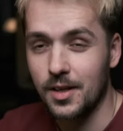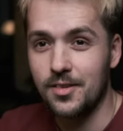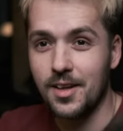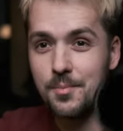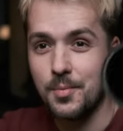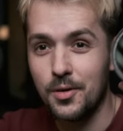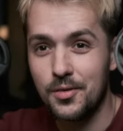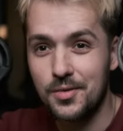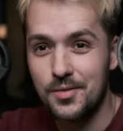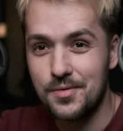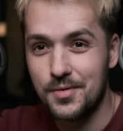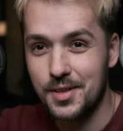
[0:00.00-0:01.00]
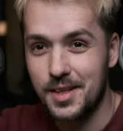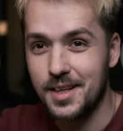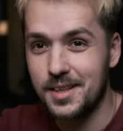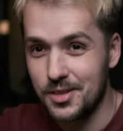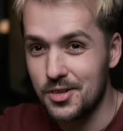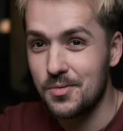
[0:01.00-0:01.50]
examples for
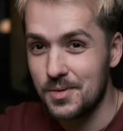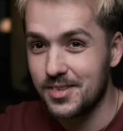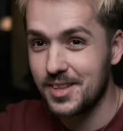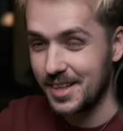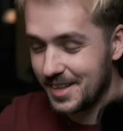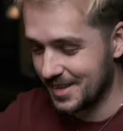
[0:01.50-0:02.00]
that you will see